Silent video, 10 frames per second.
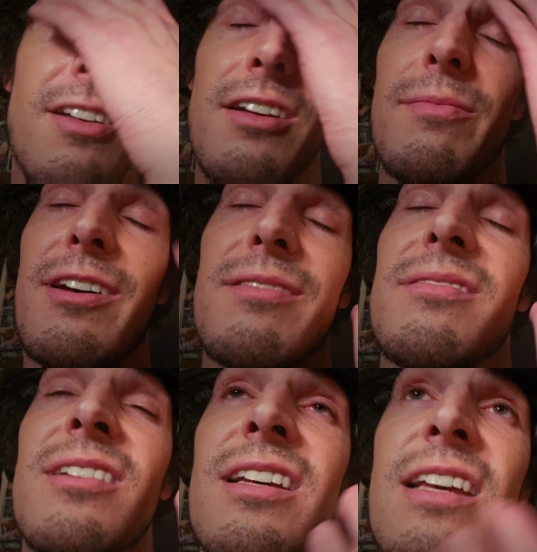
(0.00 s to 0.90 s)
to talk about.
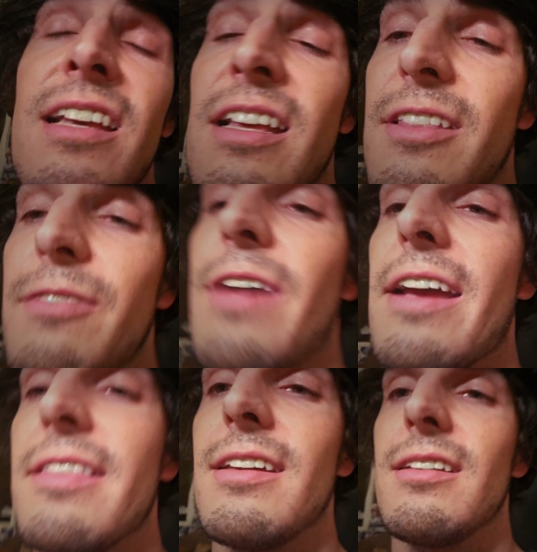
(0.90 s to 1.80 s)
The
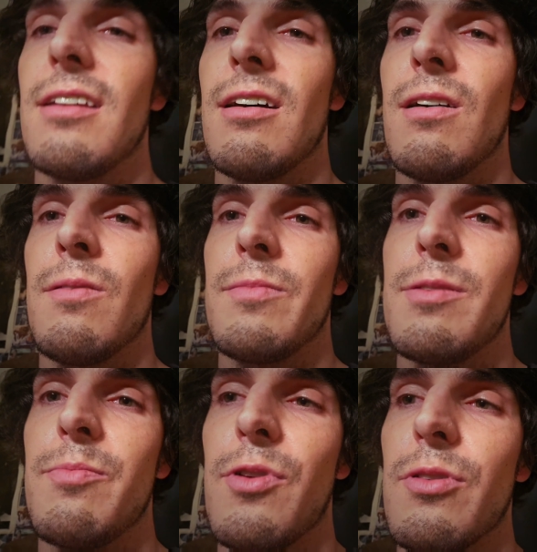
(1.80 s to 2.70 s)
fact that he
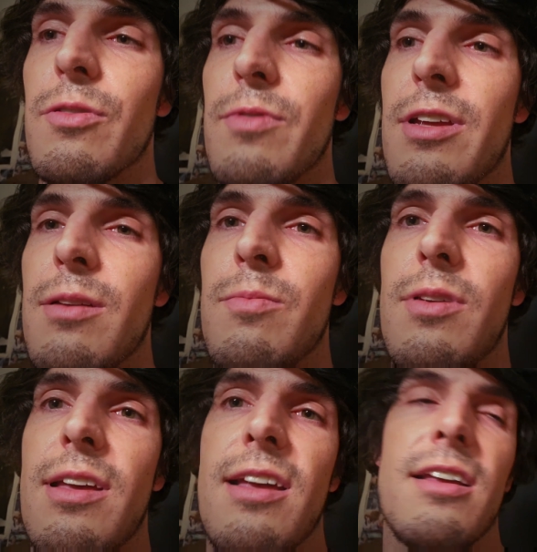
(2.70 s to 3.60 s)
broke a rib
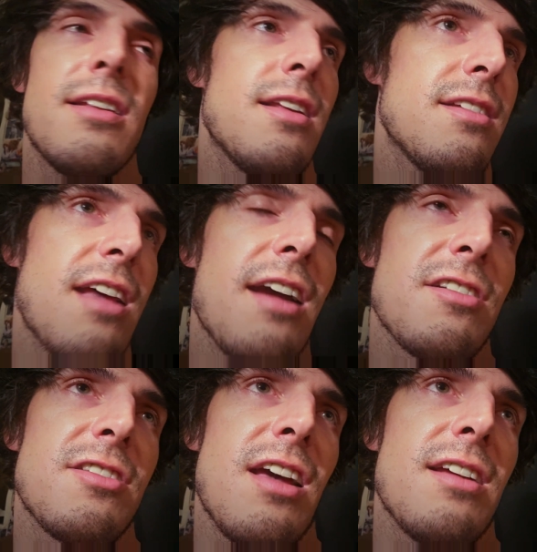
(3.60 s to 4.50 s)
and a
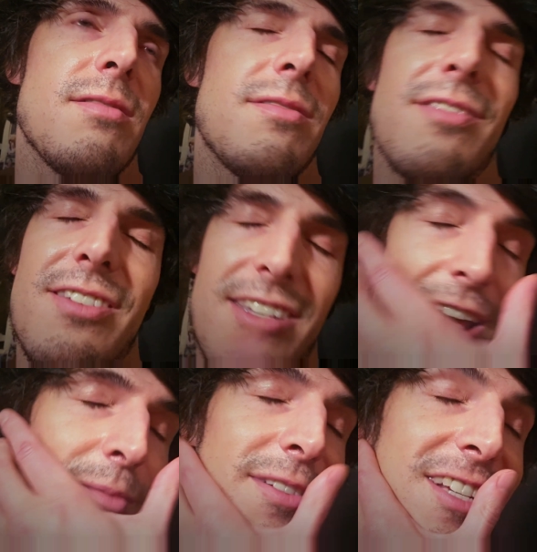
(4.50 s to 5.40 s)
doctor
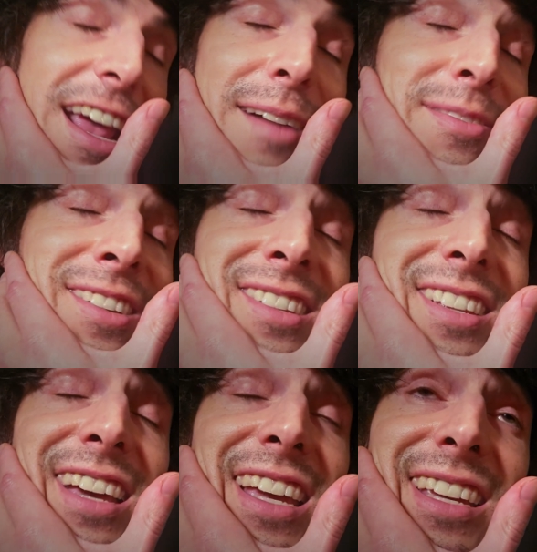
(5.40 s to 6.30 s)
stoppage happened,
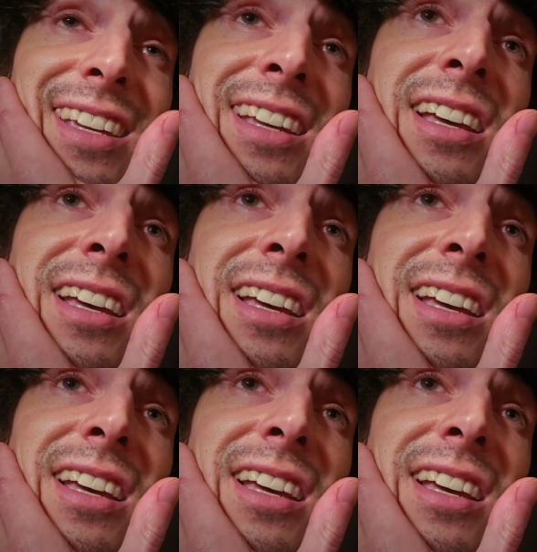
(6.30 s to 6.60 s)
like,